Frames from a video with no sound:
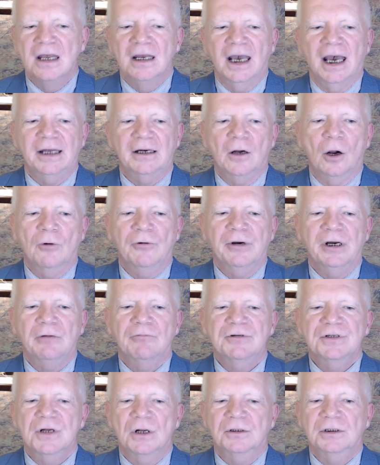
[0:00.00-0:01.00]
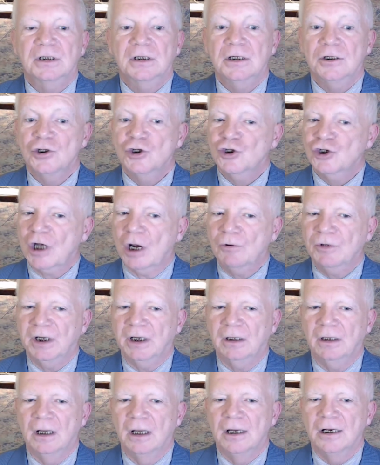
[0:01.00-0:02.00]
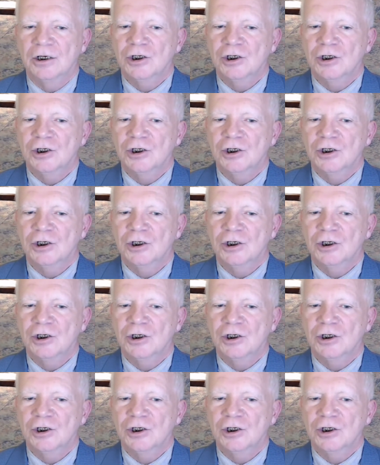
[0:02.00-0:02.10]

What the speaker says: had already resulted in shouting,